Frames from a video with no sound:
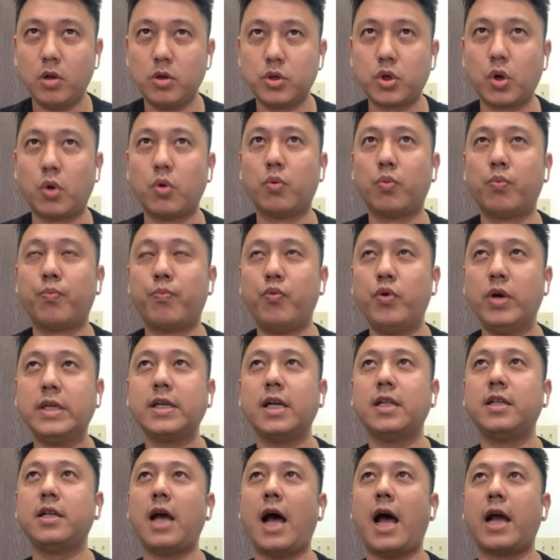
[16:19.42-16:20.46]
so
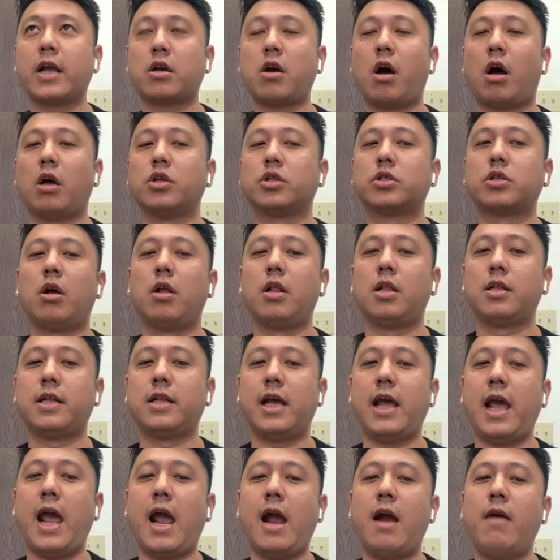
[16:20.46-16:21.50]
recently I
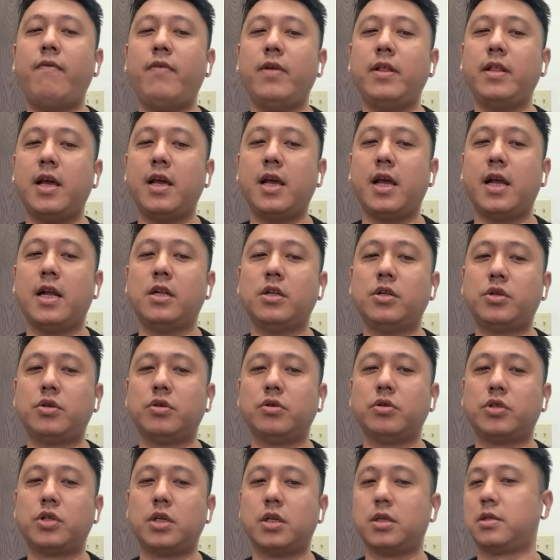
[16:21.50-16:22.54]
consolidate everything into
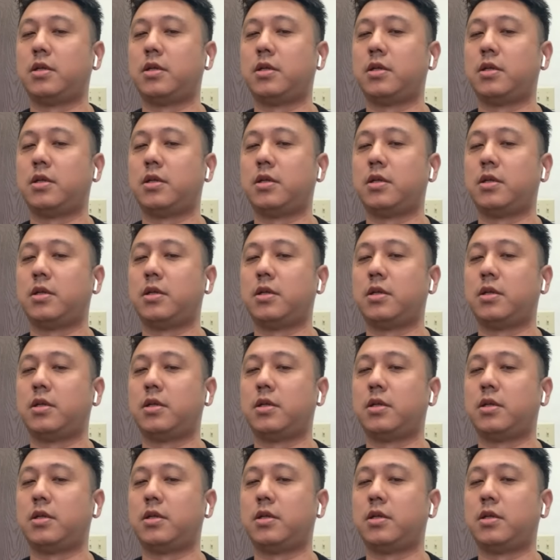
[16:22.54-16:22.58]
just